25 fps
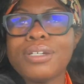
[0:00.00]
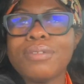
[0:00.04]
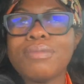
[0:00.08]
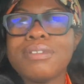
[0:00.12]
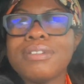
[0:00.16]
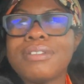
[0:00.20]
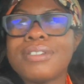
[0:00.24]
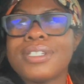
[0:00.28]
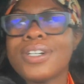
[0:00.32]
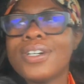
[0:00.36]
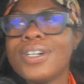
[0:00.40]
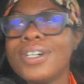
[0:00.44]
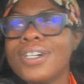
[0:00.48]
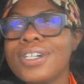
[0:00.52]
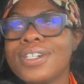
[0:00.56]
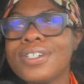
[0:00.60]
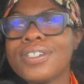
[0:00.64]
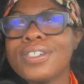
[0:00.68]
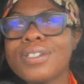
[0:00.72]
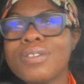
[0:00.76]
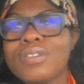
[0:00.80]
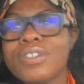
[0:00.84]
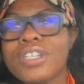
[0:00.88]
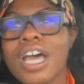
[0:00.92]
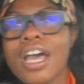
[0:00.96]
you, these cars
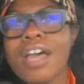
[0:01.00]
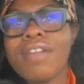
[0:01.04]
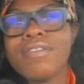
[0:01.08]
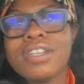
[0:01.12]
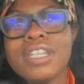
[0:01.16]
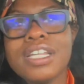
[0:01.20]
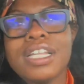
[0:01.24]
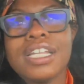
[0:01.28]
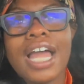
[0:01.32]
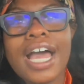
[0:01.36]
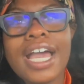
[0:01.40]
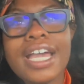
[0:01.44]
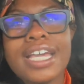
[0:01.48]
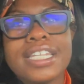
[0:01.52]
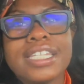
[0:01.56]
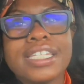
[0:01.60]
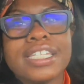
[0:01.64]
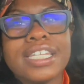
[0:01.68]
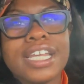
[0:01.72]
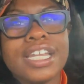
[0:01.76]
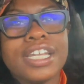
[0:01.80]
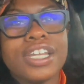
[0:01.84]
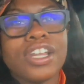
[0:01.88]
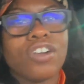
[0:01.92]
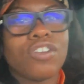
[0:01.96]
sometimes the light is
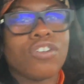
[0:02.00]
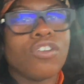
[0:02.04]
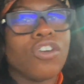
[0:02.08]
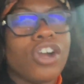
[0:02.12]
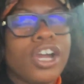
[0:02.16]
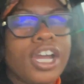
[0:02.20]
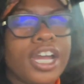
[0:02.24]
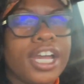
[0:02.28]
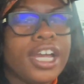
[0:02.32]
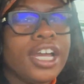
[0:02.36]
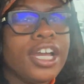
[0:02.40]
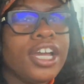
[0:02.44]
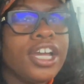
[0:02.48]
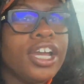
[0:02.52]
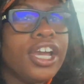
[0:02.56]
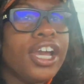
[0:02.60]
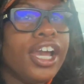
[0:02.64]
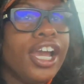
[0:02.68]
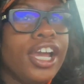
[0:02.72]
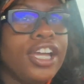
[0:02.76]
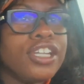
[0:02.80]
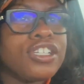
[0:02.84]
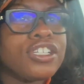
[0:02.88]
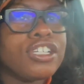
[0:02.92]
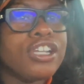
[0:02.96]
sitting there green.
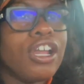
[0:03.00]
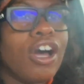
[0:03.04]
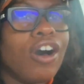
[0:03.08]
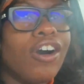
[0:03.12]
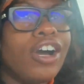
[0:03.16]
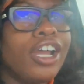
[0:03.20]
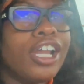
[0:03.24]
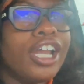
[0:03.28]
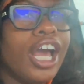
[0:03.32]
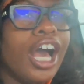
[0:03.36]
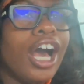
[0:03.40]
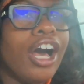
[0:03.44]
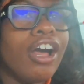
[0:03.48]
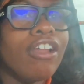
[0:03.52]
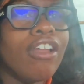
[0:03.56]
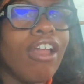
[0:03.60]
He's slowing down,